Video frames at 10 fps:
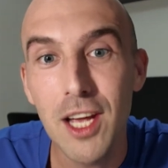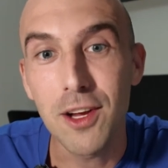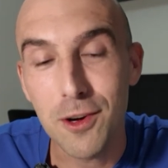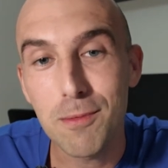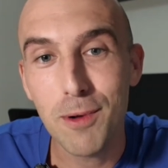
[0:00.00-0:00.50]

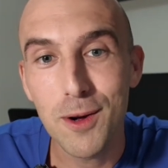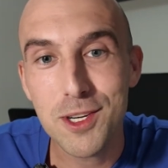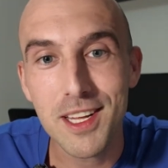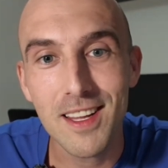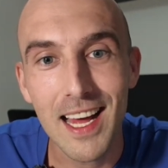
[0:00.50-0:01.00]
your
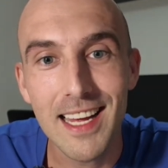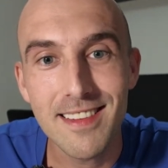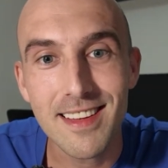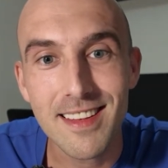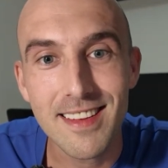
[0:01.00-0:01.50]
approach to
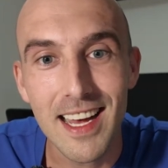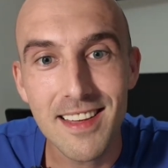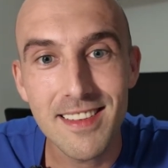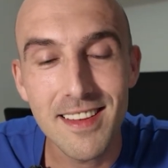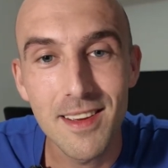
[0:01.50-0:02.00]
client
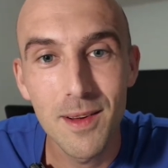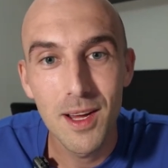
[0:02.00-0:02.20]
success?